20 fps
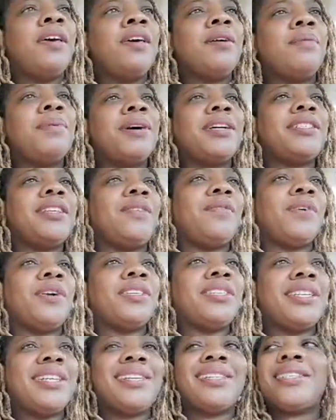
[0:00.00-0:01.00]
But
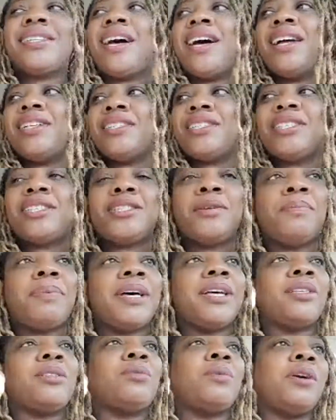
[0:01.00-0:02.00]
diversity is not just a
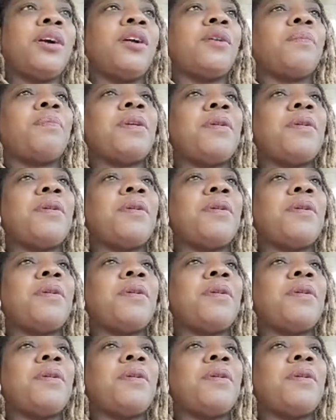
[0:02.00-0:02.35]
buzzword.